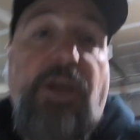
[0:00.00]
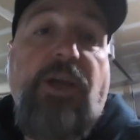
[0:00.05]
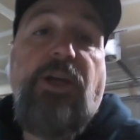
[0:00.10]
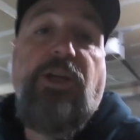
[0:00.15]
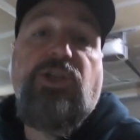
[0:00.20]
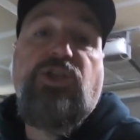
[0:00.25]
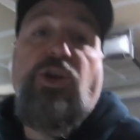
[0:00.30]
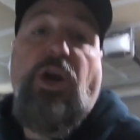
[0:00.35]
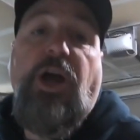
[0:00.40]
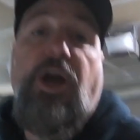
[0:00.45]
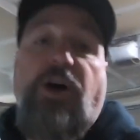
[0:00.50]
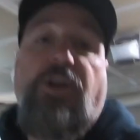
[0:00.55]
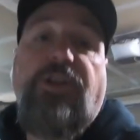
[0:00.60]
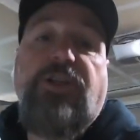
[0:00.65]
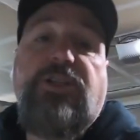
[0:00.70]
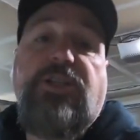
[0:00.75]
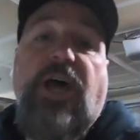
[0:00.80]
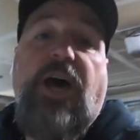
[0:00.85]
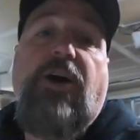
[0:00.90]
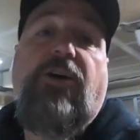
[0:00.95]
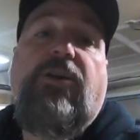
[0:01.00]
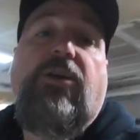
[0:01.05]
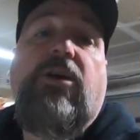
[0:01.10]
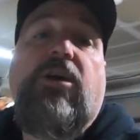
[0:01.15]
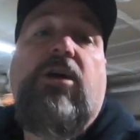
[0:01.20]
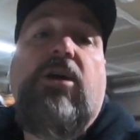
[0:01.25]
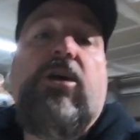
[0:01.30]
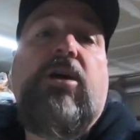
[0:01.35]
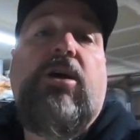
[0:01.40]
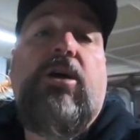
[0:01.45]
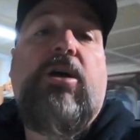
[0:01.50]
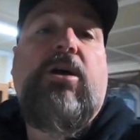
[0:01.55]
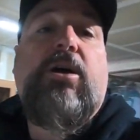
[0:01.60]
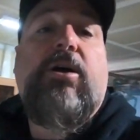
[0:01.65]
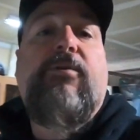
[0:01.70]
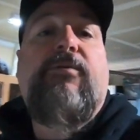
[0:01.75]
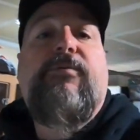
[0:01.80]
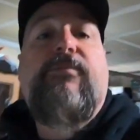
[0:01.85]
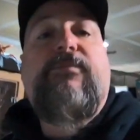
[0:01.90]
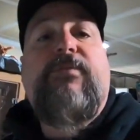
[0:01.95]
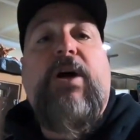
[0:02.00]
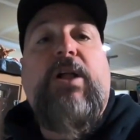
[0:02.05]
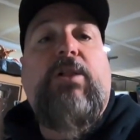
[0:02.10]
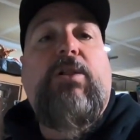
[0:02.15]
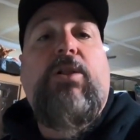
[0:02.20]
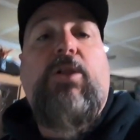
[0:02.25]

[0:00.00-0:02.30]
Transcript: gonna try all this out. Follow